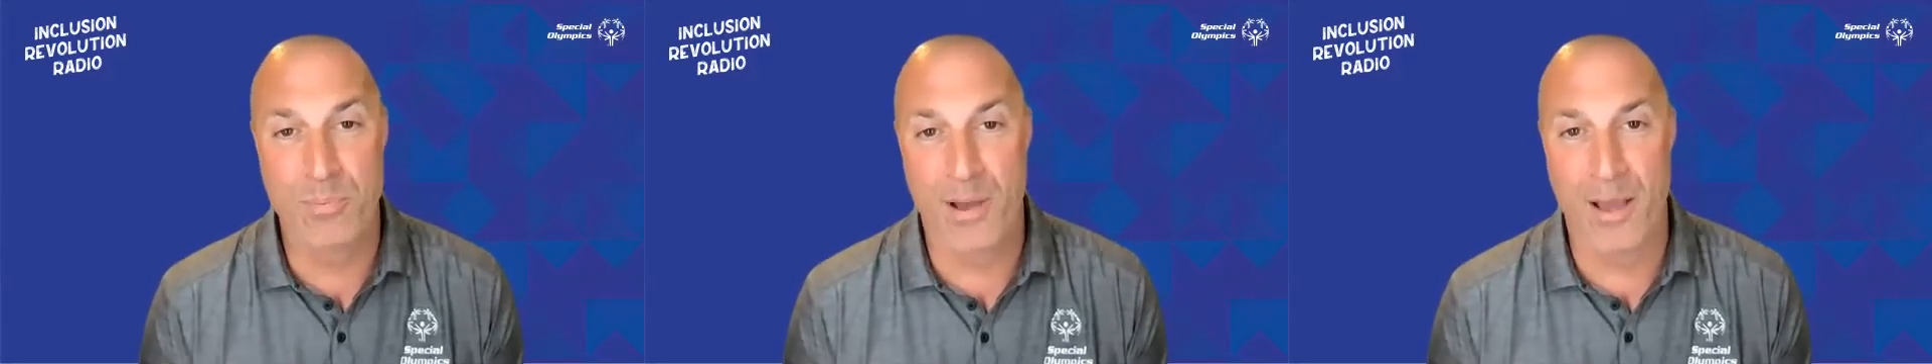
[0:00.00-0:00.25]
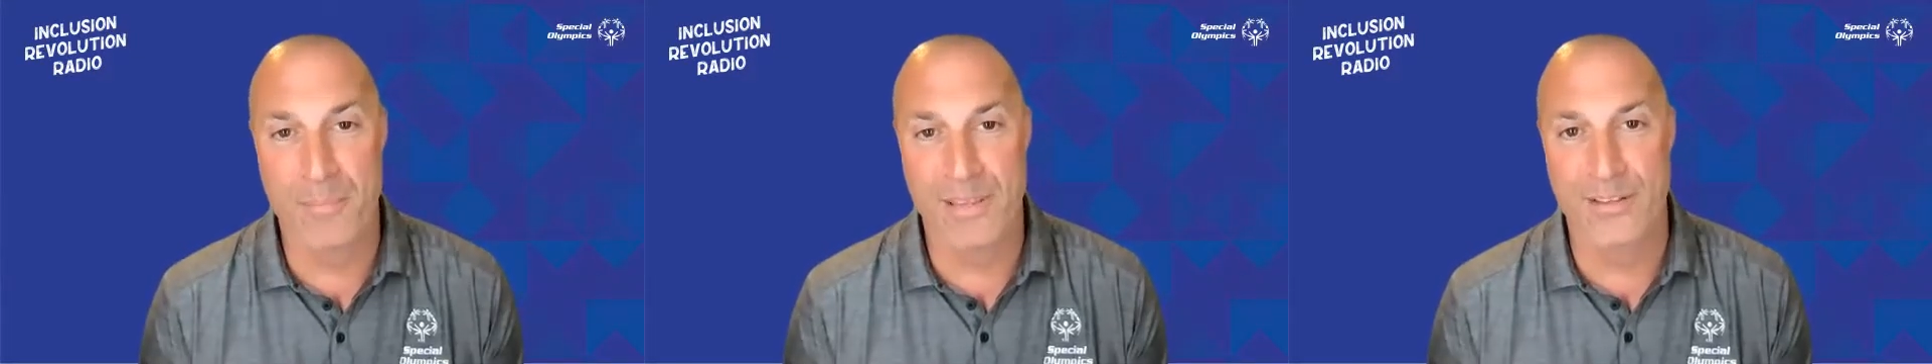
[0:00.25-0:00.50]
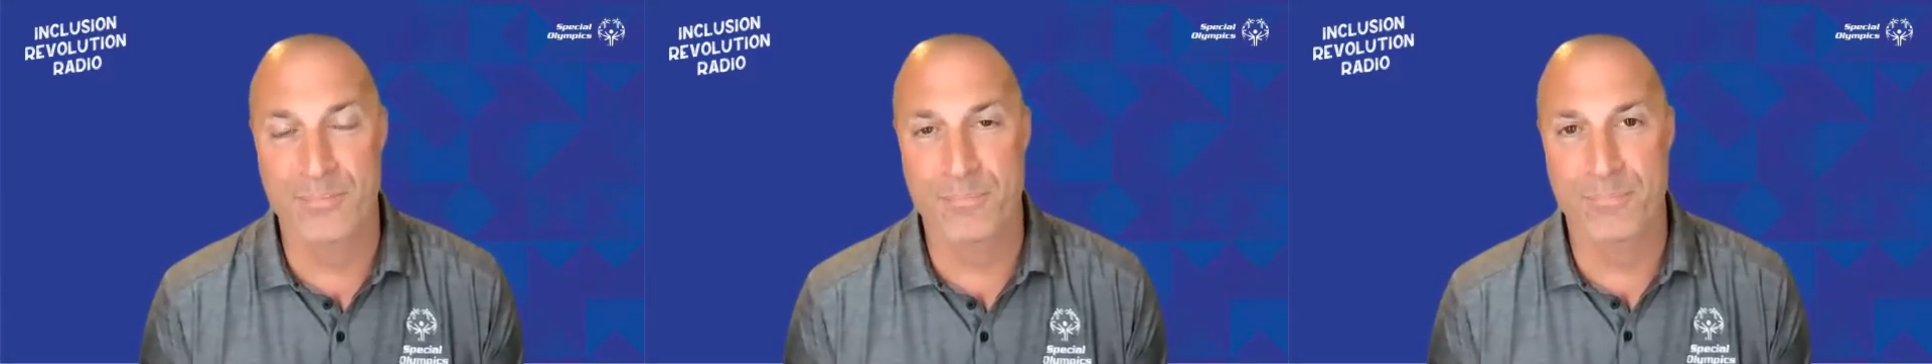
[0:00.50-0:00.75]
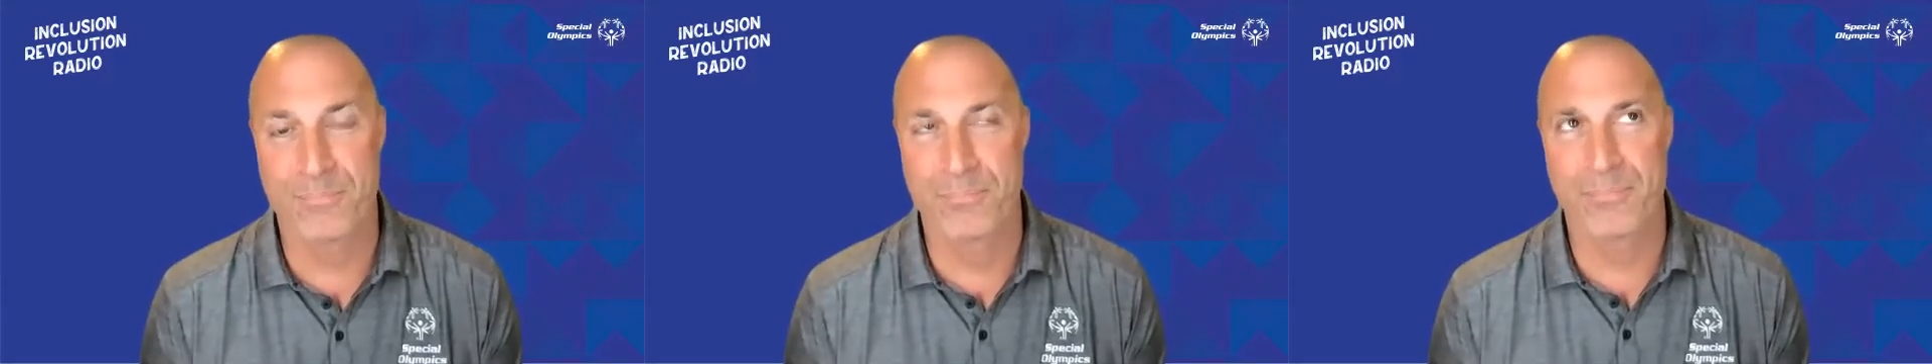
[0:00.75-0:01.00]
part because
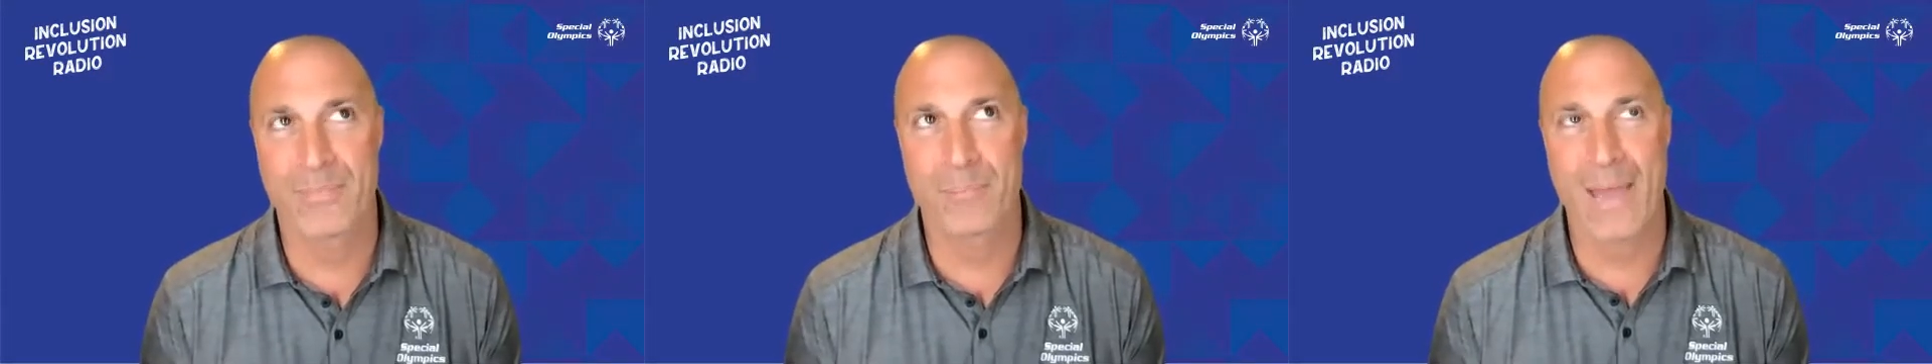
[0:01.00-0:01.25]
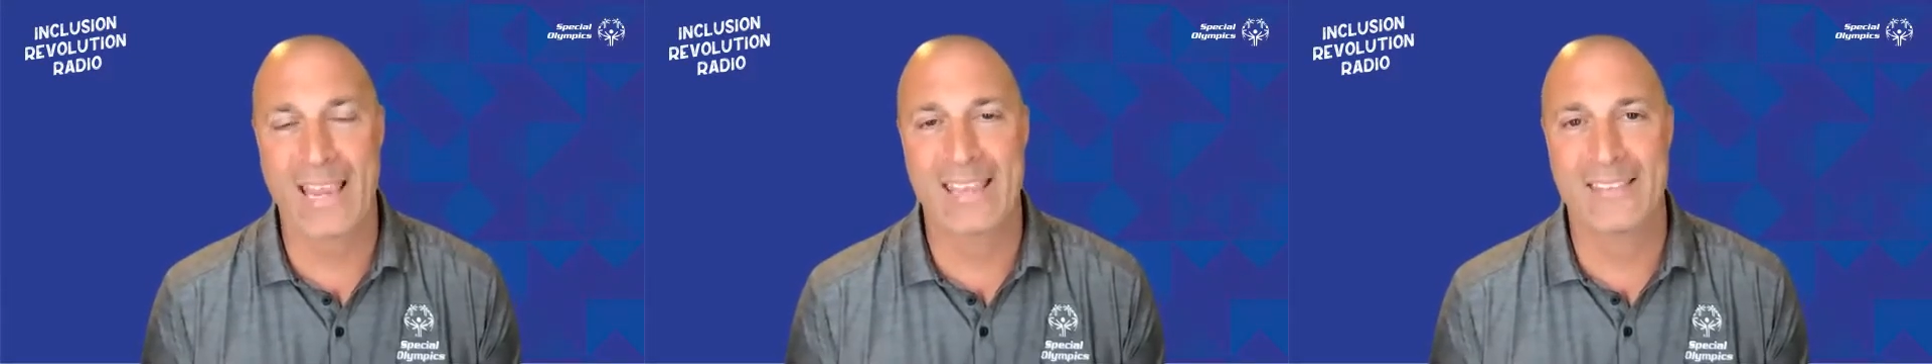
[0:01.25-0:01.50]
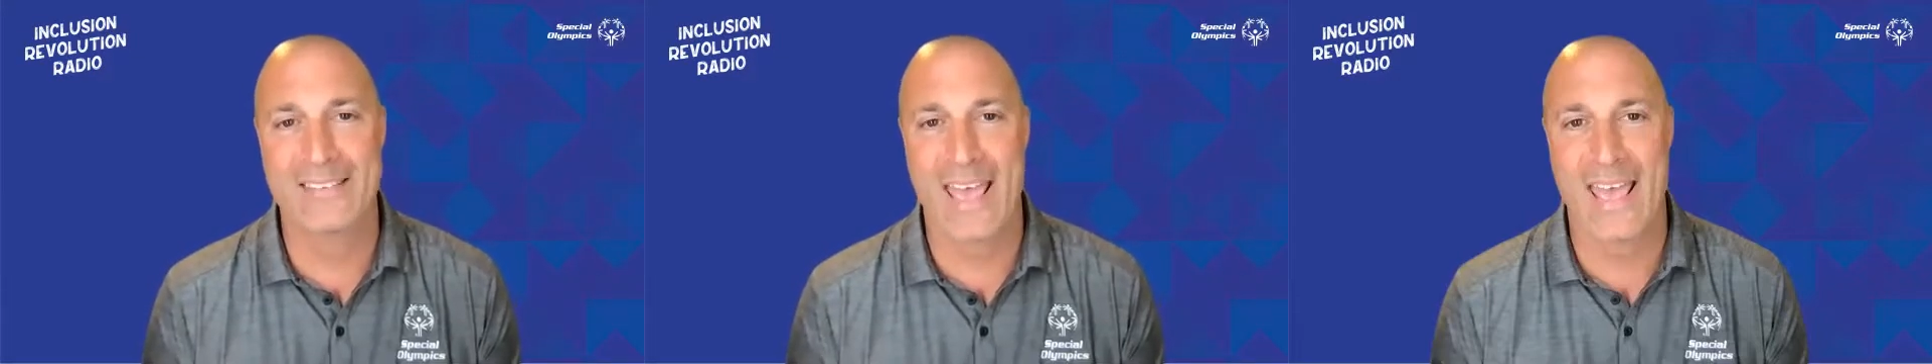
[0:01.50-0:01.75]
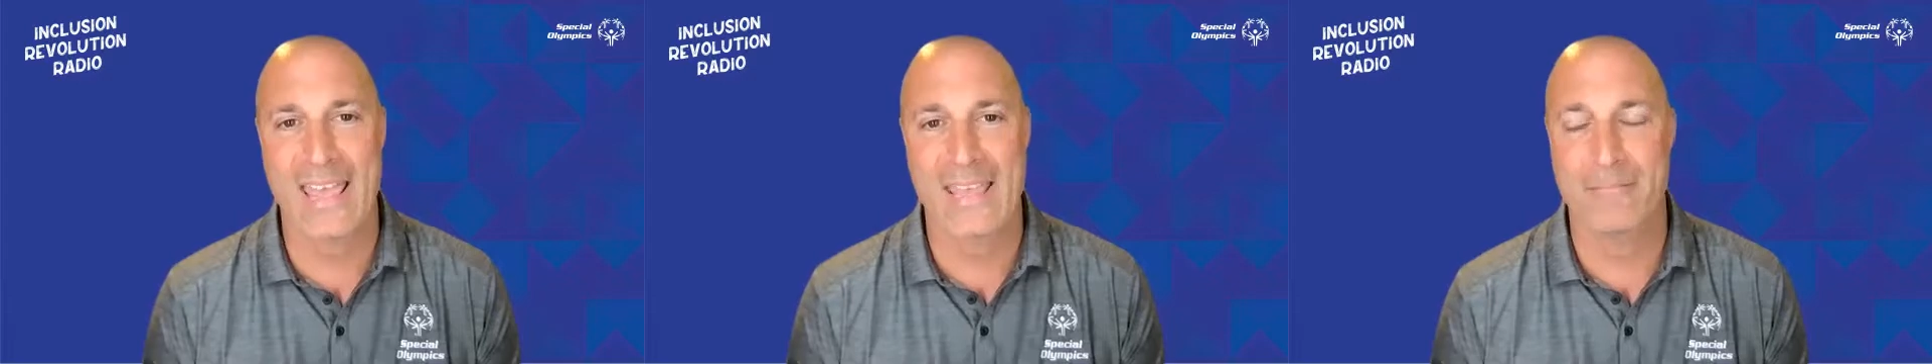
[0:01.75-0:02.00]
back in the
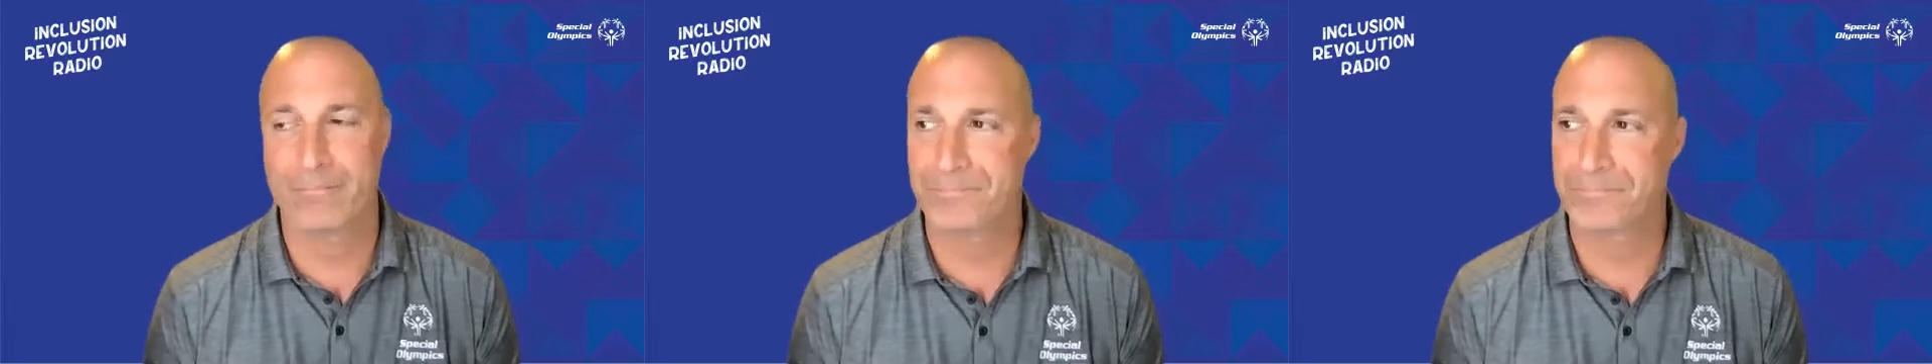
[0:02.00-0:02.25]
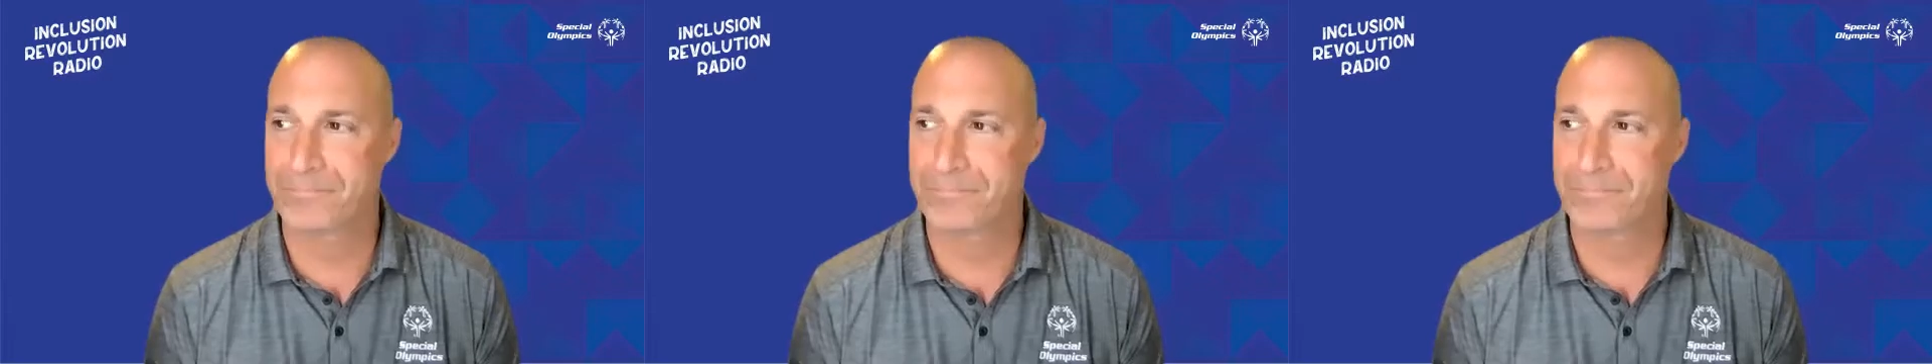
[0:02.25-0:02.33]
day,